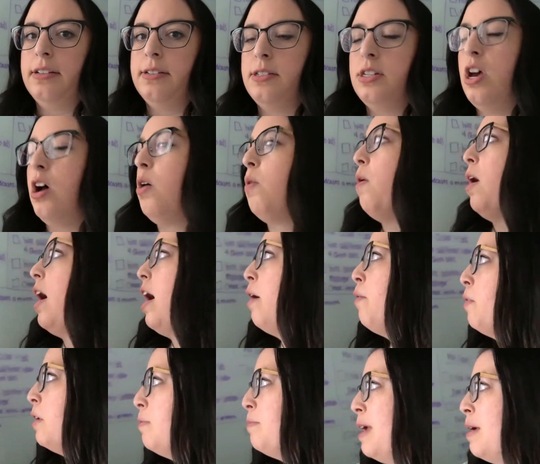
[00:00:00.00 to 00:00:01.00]
So I
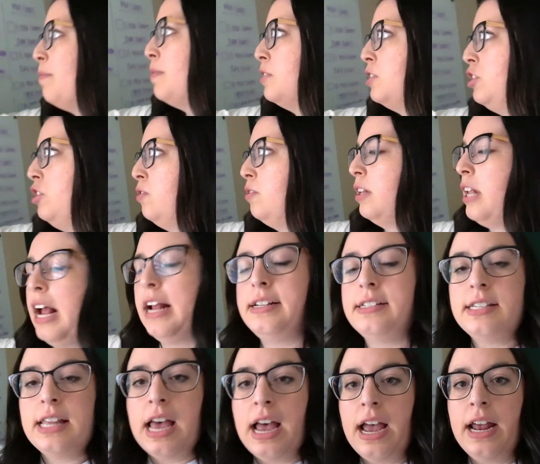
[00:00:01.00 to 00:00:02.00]
want to be able to
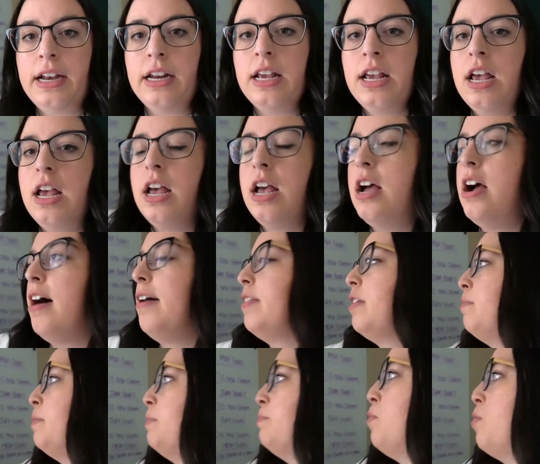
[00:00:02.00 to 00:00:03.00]
utilize that a
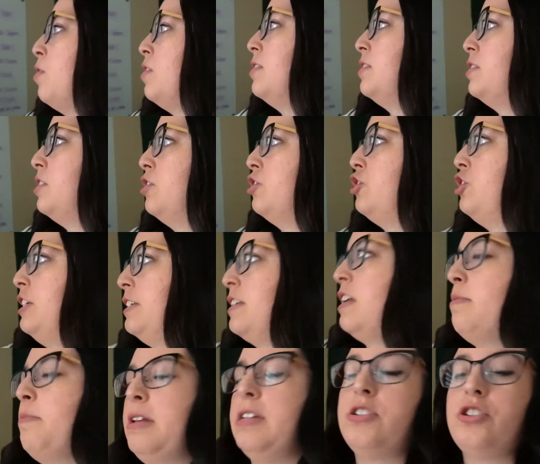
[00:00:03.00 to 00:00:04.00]
little bit more. So she's
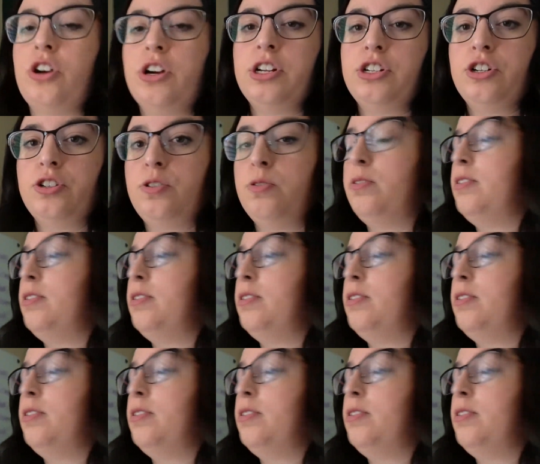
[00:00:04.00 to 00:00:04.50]
going to be starting to do